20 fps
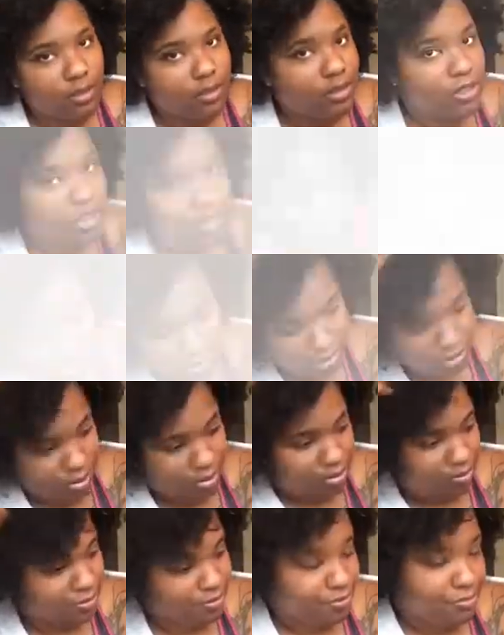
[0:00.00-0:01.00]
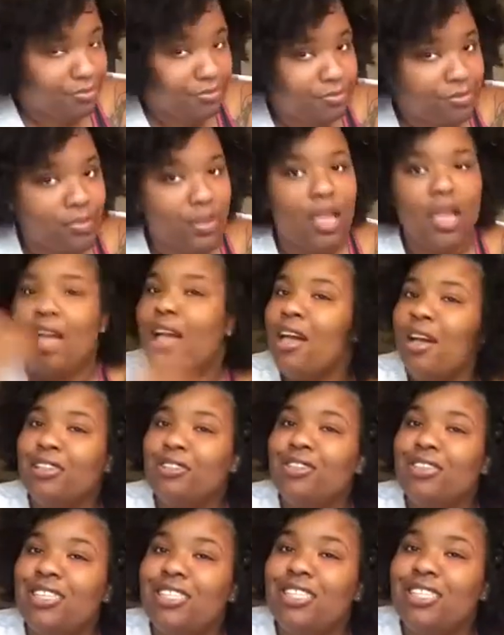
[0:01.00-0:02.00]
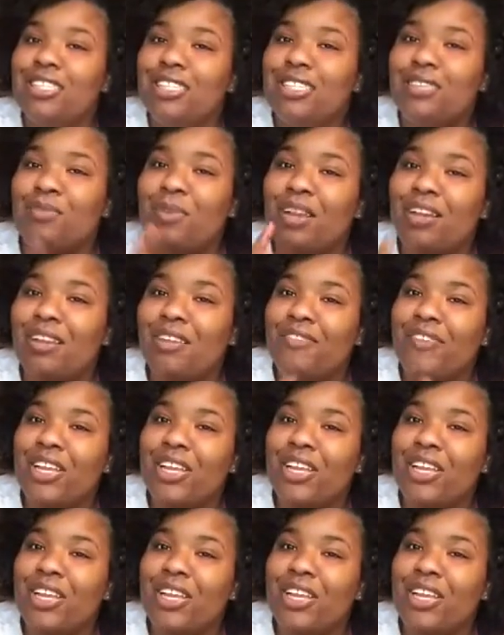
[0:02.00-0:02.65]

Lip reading: Jesus. So this is just one of the